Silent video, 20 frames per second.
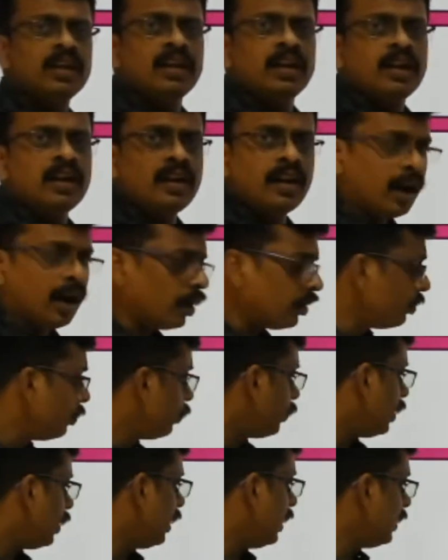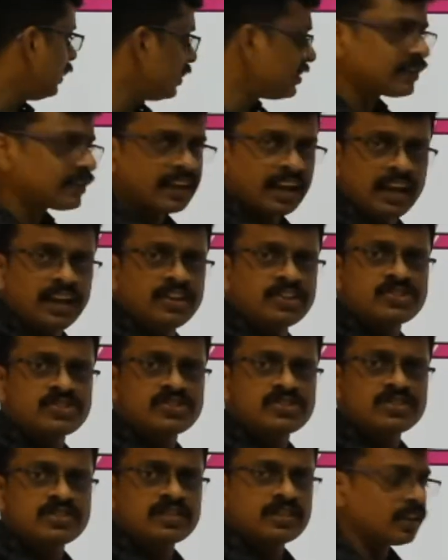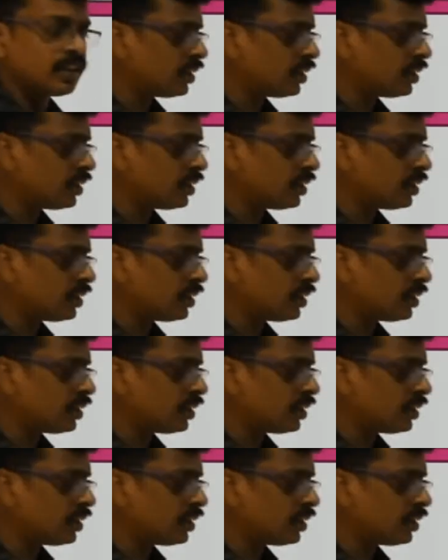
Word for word: Now in this case